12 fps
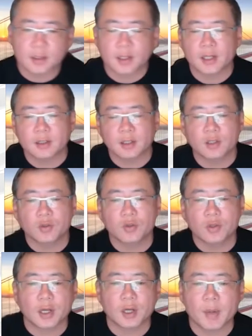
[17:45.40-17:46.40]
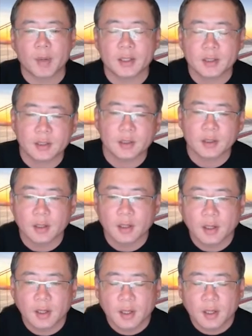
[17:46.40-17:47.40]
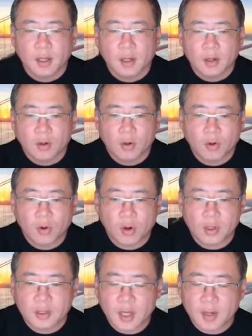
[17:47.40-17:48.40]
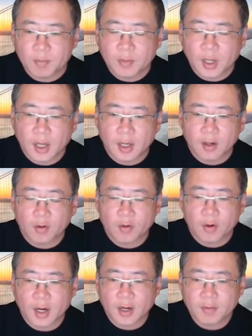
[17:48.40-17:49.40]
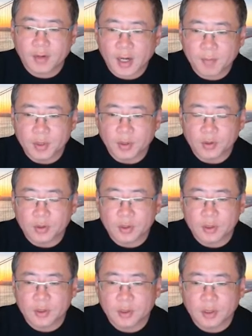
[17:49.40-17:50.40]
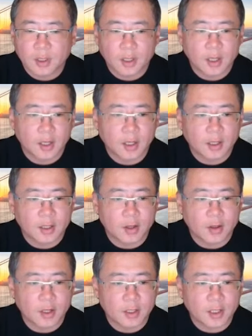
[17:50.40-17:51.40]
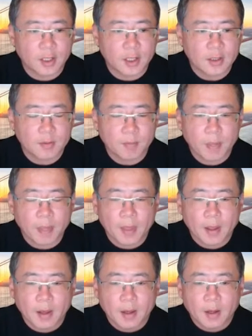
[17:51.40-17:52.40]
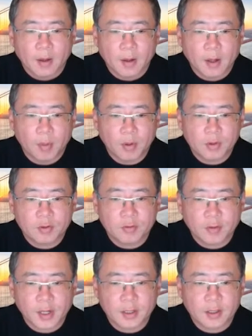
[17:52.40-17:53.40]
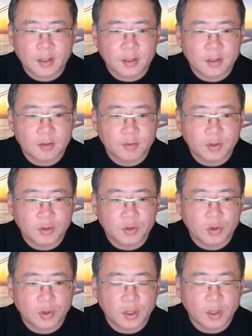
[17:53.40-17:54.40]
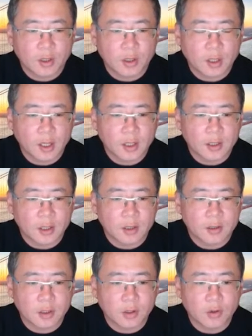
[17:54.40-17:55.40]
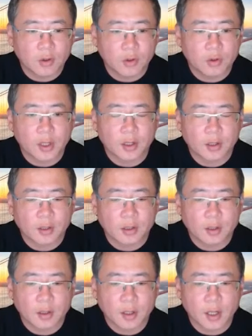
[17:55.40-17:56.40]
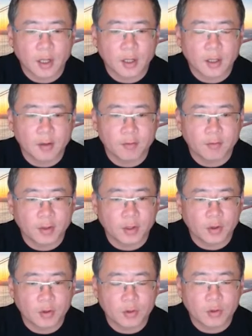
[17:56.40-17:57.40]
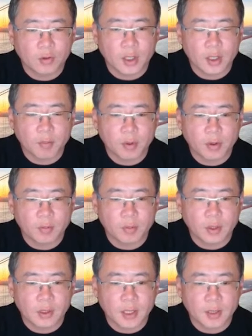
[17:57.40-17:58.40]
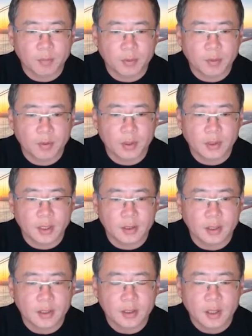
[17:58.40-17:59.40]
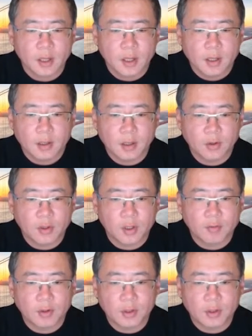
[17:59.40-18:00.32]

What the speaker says: is less than 2 gigabytes. Or some graph hub nodes in the data. Both factors will trigger a slow loading. And if we don't do any pre-processing, the loading